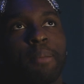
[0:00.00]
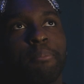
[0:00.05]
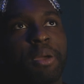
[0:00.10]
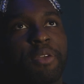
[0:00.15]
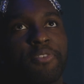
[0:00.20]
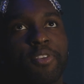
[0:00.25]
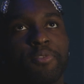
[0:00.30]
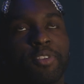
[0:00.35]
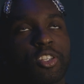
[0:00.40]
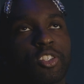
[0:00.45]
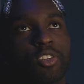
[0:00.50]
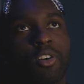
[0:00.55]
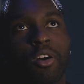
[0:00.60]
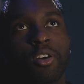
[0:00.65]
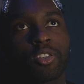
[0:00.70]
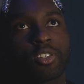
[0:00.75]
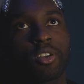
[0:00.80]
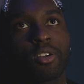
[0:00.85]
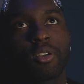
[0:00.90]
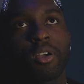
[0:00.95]
my favorite
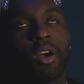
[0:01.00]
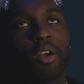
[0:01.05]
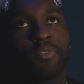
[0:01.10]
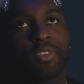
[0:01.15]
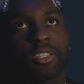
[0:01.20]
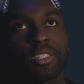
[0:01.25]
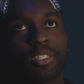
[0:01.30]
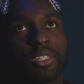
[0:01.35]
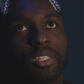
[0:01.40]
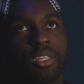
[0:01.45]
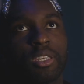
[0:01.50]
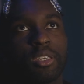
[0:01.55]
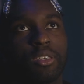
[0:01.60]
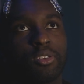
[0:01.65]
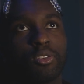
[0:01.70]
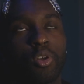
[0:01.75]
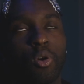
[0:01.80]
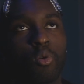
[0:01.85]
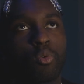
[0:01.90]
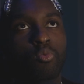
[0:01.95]
songs are obviously,
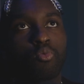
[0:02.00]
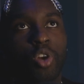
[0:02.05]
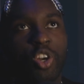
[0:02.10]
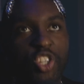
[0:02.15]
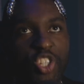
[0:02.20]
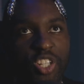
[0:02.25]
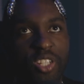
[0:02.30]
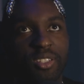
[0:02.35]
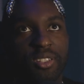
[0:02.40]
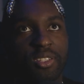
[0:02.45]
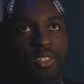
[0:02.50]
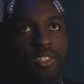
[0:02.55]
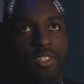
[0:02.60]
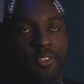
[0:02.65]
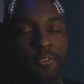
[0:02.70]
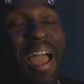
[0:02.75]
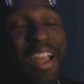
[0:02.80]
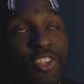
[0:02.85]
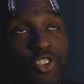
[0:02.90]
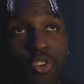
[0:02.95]
you know,
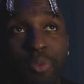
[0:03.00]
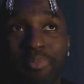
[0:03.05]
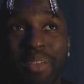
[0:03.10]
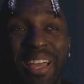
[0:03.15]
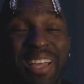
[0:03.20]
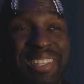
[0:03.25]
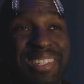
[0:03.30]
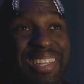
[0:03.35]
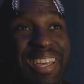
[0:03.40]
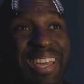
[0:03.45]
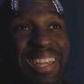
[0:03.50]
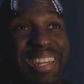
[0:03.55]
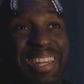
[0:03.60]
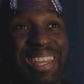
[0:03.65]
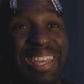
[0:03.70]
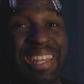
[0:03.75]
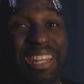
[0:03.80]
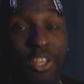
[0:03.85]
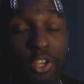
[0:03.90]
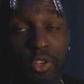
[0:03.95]
Rush's At Your Best and
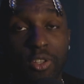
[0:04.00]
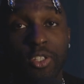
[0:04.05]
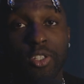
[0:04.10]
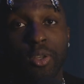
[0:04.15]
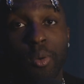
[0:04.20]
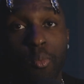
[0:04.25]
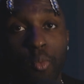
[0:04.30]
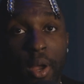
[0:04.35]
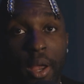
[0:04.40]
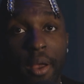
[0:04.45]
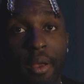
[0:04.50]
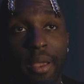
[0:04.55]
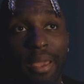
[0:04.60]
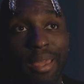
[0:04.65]
In Here Somewhere,